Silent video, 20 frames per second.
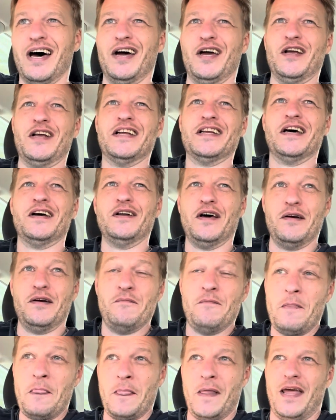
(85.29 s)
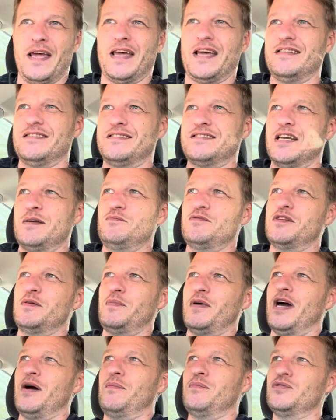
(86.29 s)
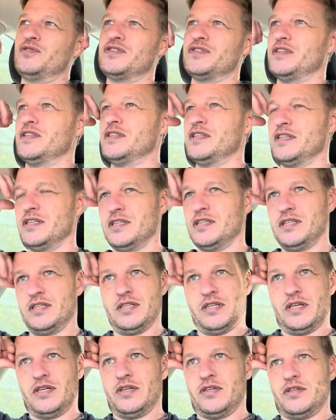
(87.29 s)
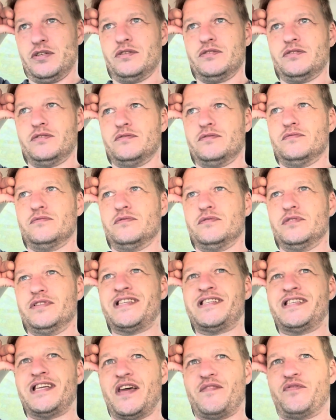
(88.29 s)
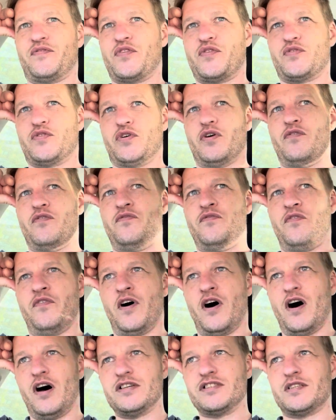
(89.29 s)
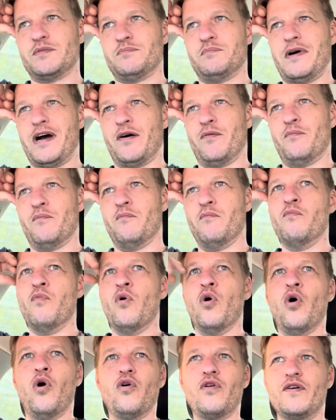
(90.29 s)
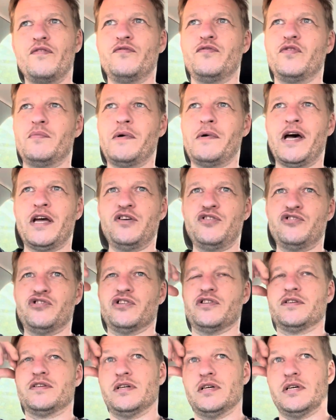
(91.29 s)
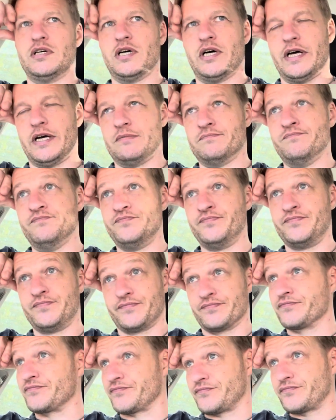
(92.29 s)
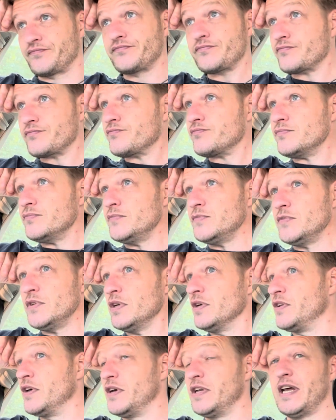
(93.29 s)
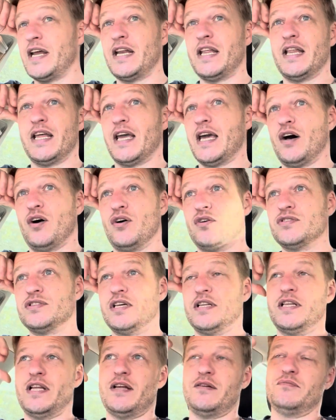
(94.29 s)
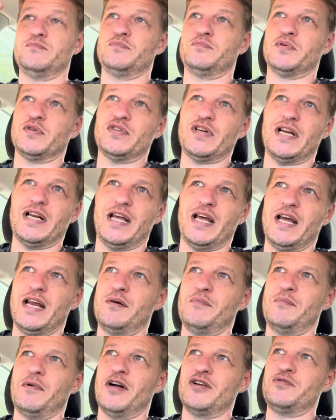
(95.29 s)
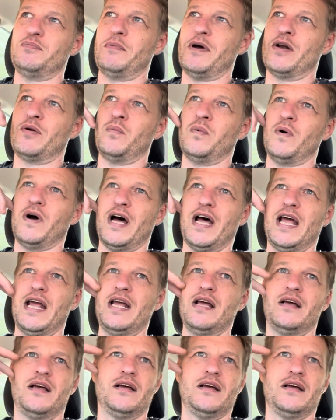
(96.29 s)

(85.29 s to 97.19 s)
You know, like, it seems to be able to sift through a vast amount more information than anything else, and then present it in a much better way.